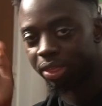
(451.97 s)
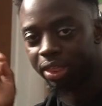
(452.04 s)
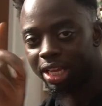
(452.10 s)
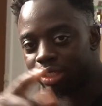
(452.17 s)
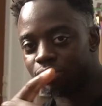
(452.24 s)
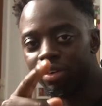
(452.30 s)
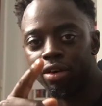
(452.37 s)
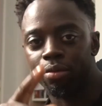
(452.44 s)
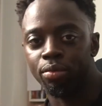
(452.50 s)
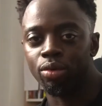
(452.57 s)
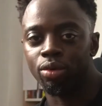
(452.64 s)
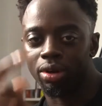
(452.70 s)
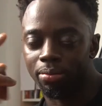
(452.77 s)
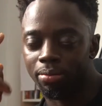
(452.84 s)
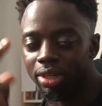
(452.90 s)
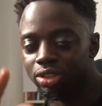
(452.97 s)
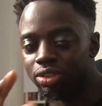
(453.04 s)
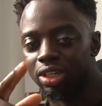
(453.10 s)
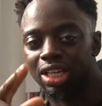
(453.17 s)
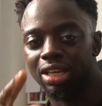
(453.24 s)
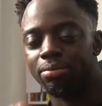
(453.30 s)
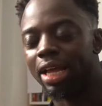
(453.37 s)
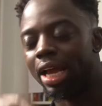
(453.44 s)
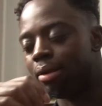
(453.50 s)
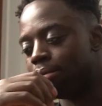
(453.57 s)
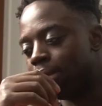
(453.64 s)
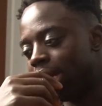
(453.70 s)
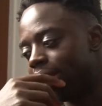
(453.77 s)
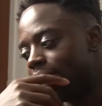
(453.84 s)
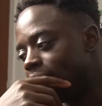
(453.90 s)
that's very important. Make sure to keep that in
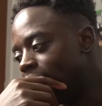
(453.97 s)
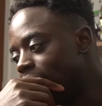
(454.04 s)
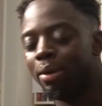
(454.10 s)
mind.